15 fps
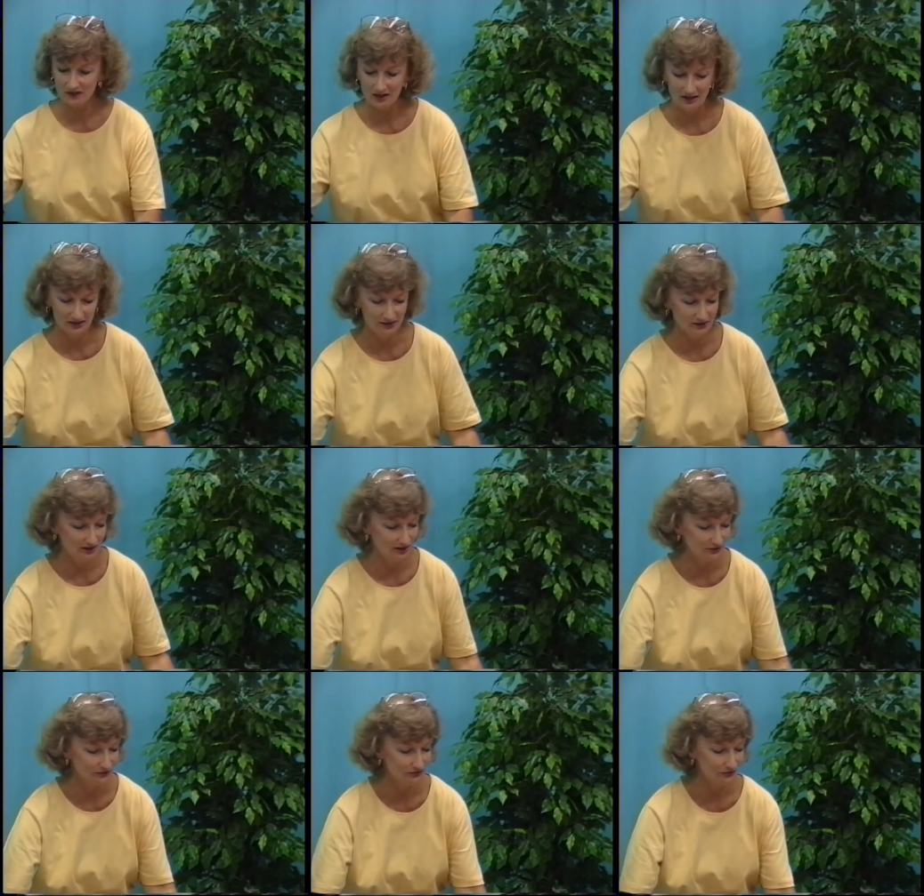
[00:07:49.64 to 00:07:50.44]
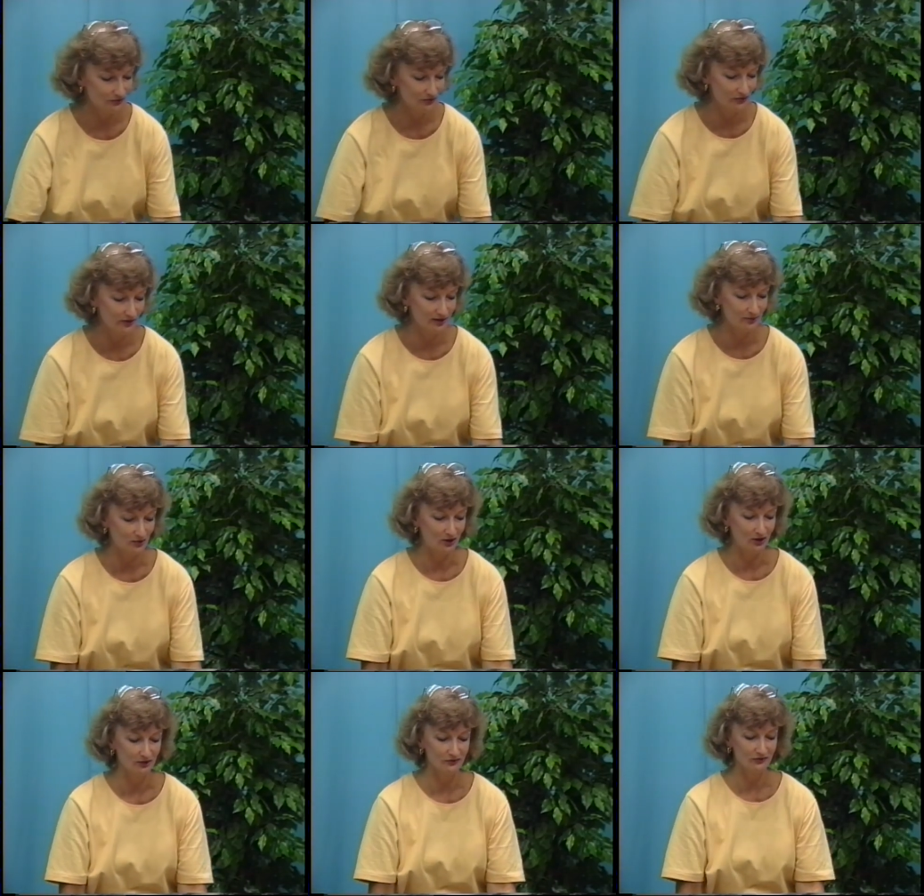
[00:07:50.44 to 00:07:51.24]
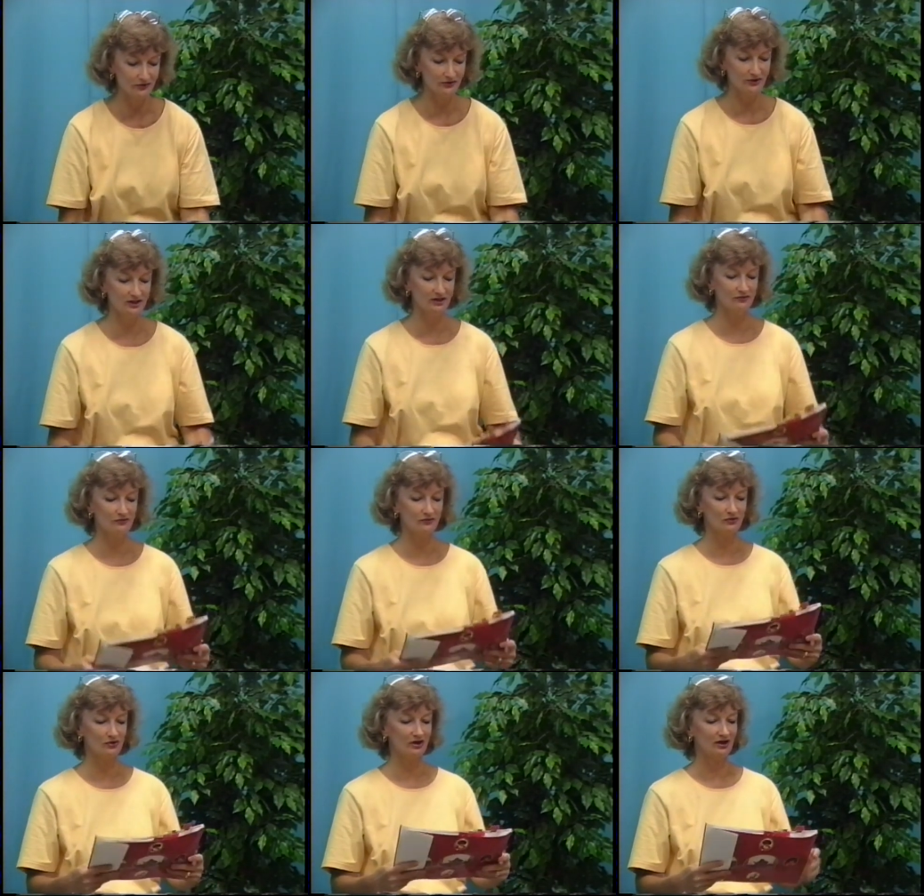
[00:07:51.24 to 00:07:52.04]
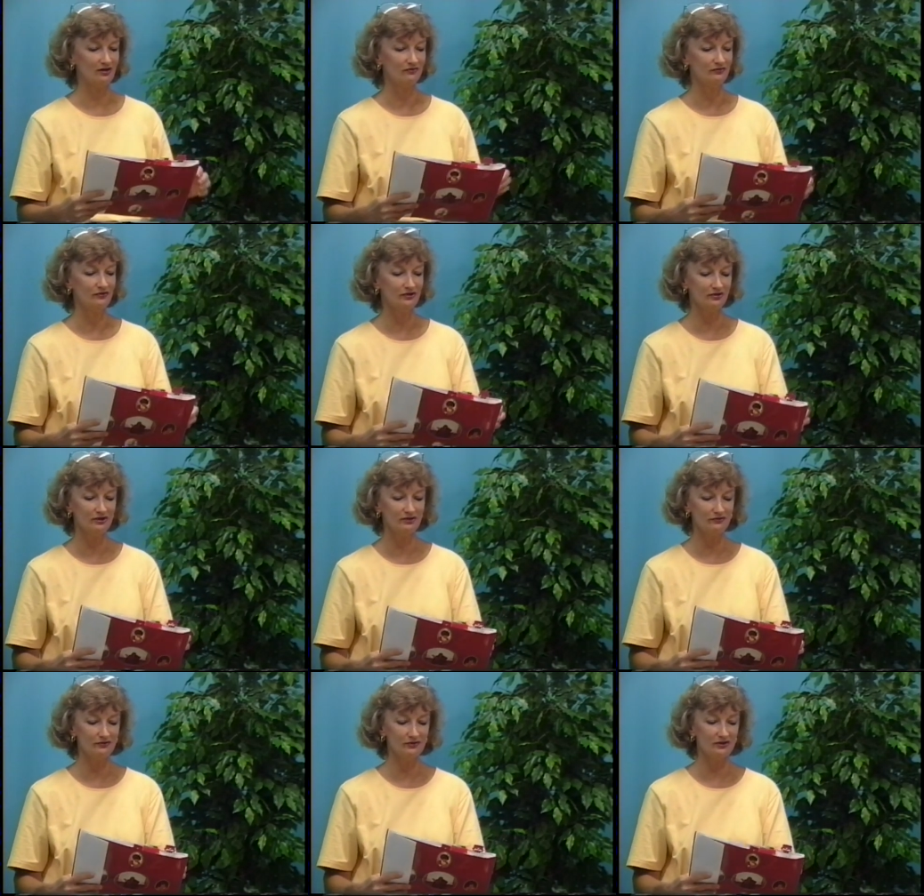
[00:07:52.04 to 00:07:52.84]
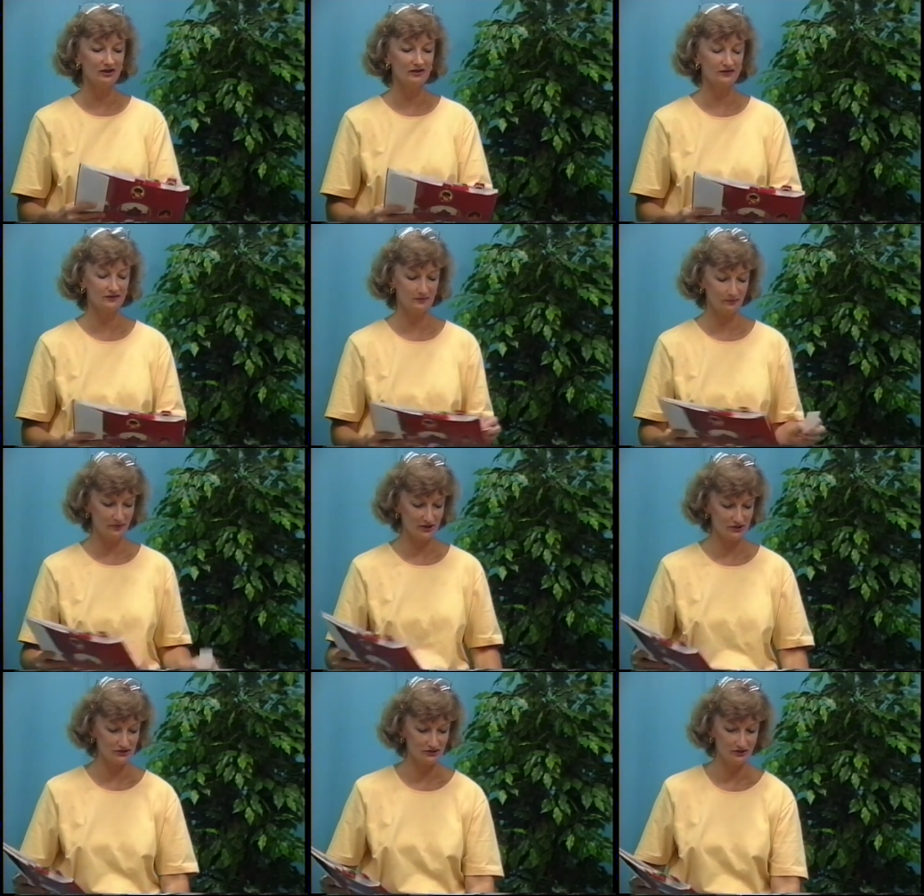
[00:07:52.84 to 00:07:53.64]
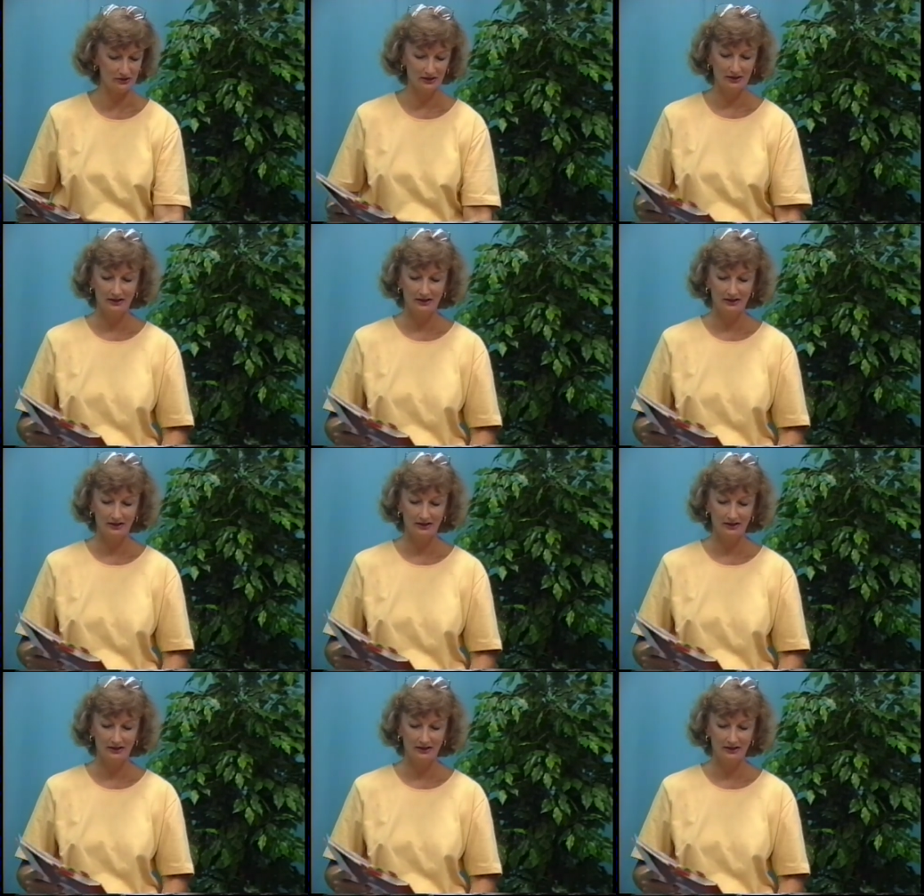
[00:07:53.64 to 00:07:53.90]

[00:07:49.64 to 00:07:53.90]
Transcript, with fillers: And you know that I'm always looking for a very, very special